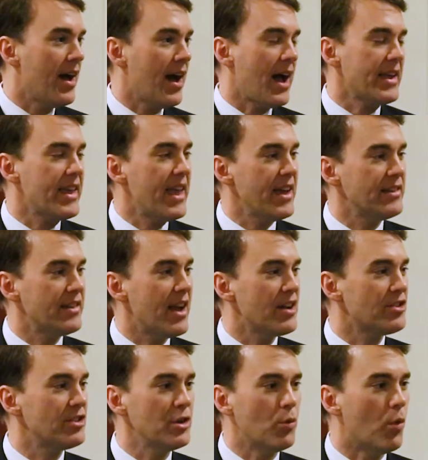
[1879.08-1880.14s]
I can't
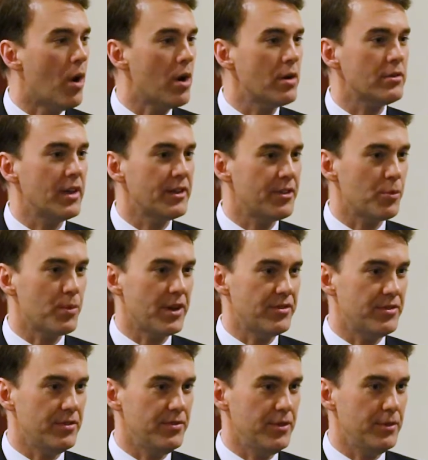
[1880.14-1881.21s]
actually walk like the
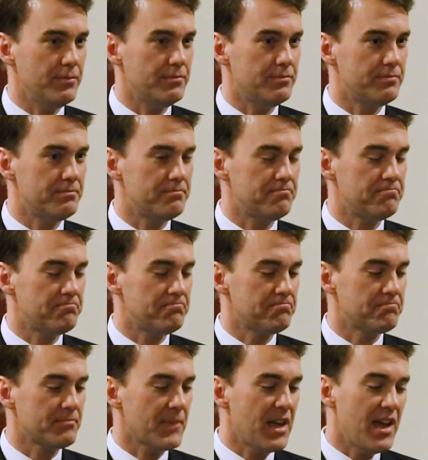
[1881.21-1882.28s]
rest of you.
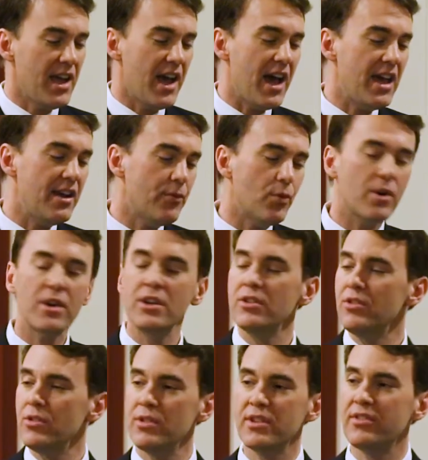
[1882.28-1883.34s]
And if we're going to
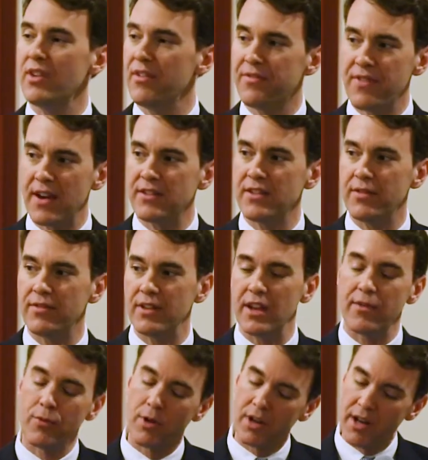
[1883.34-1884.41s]
do this effectively,
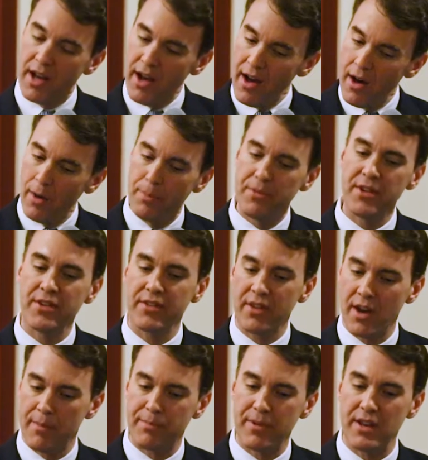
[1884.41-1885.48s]
if we're going to help this
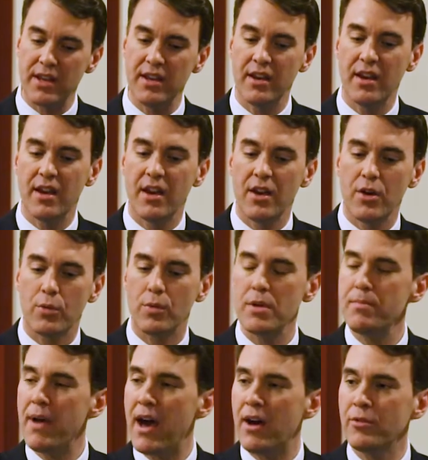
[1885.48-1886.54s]
company
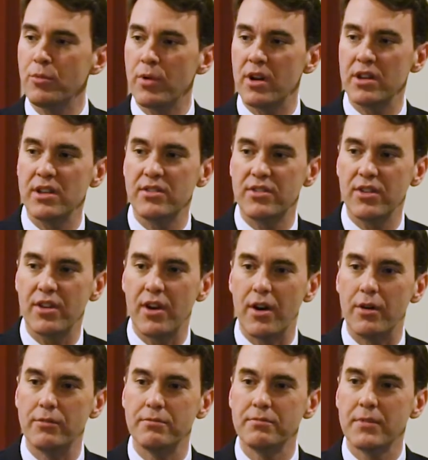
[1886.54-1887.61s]
rebound where it needs to
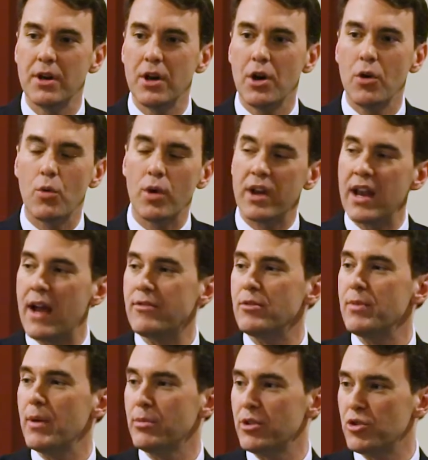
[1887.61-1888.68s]
go, we're going to have to
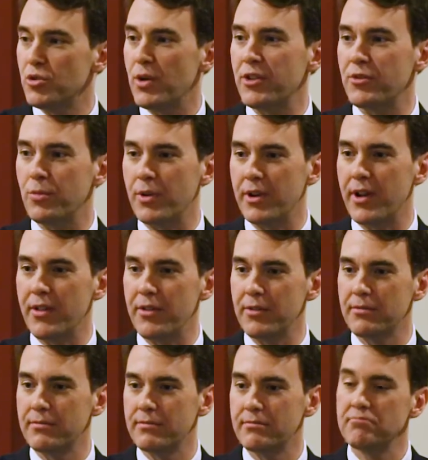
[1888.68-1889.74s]
be able to trust one another.
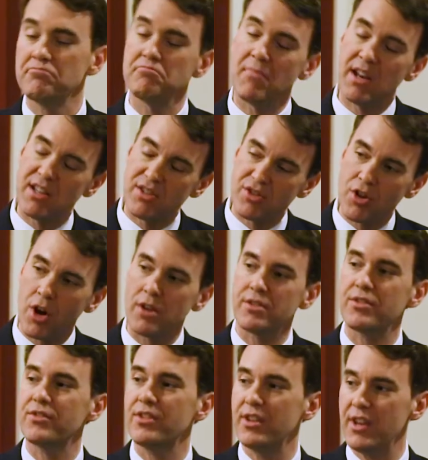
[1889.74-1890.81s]
And it
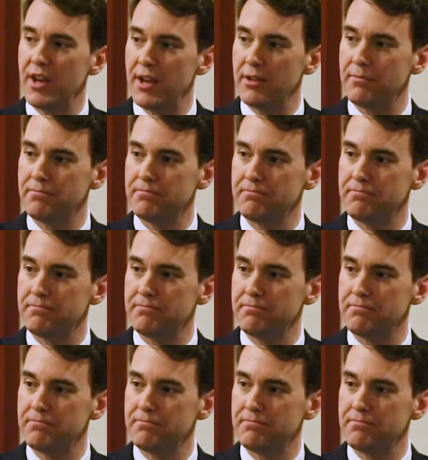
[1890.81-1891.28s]
starts today.